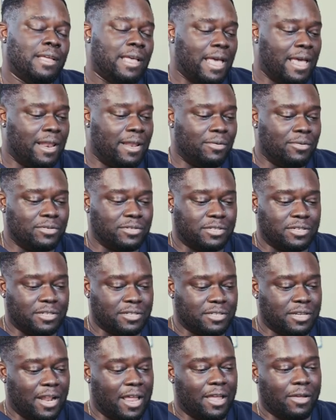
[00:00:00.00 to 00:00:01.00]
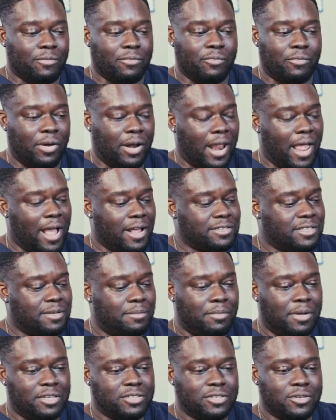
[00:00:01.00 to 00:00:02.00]
And it was just like, relax the
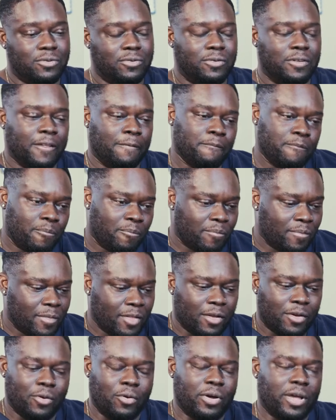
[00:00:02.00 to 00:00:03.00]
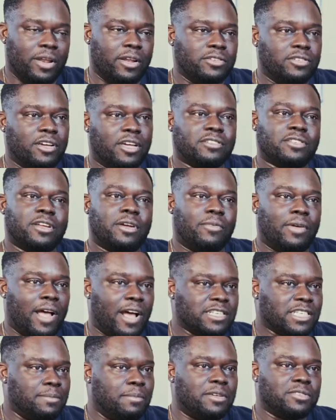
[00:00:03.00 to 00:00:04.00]
muscle, go get adjusted,
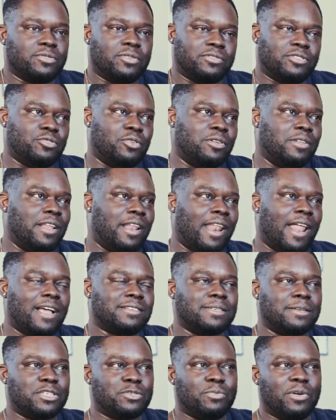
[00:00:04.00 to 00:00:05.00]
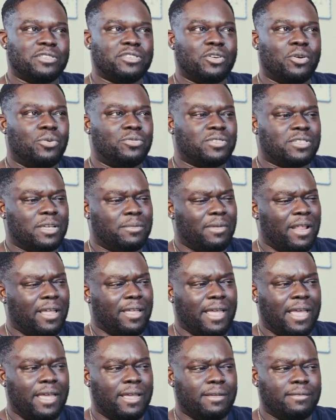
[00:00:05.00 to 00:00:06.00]
relax the muscle. So the last time she went to go see him,
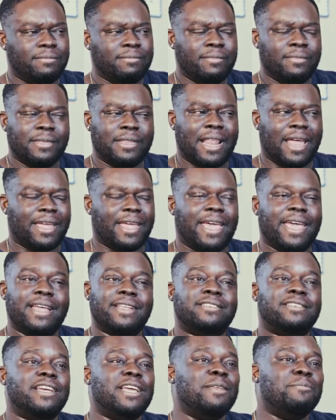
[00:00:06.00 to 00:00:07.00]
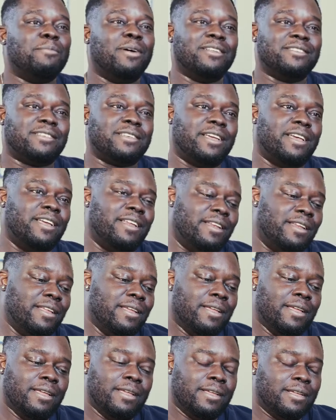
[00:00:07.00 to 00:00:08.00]
like 18 months in,
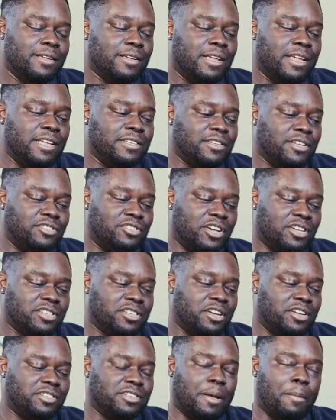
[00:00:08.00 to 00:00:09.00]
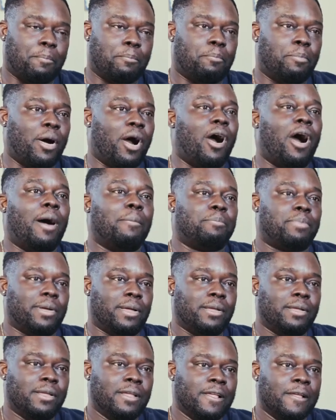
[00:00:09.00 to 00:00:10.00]
he's adjusting it as a pop.
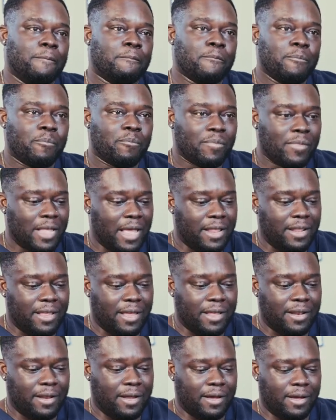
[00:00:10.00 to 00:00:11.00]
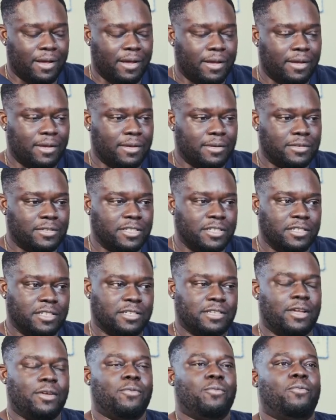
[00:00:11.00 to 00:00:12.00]
And then she's
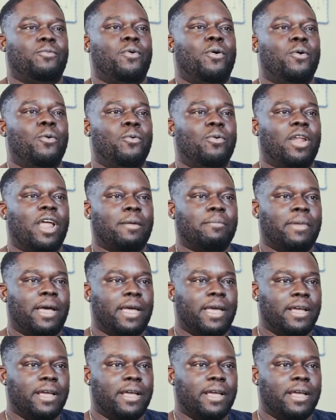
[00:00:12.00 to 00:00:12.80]
just like, whoa, like my